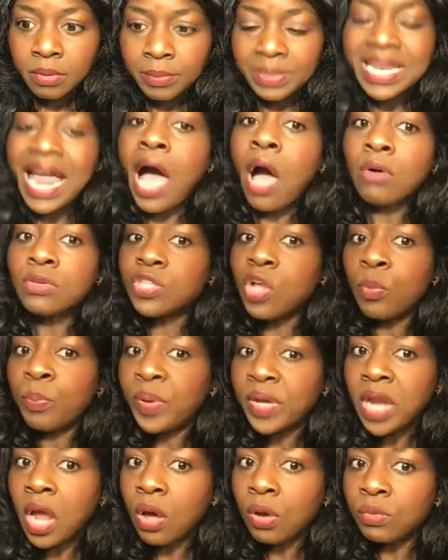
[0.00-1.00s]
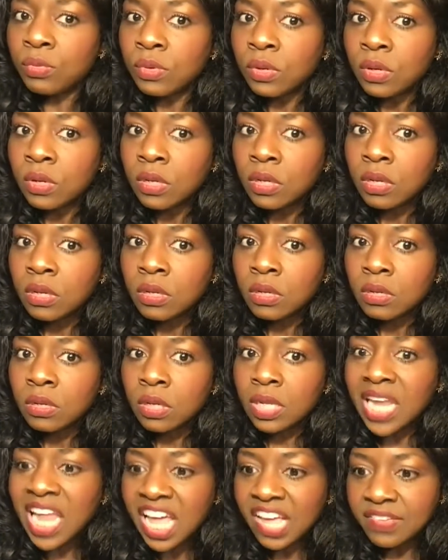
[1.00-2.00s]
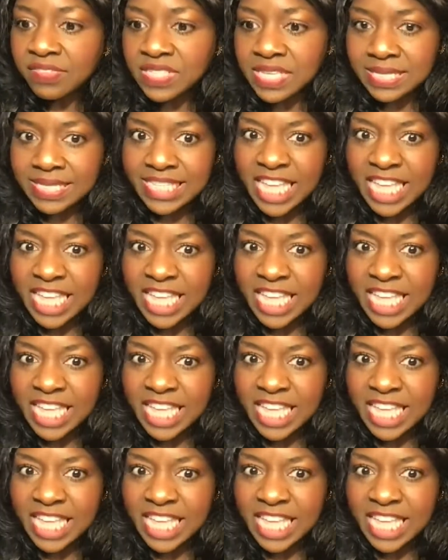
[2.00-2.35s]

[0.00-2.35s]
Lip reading: The dogs don't put on gloves and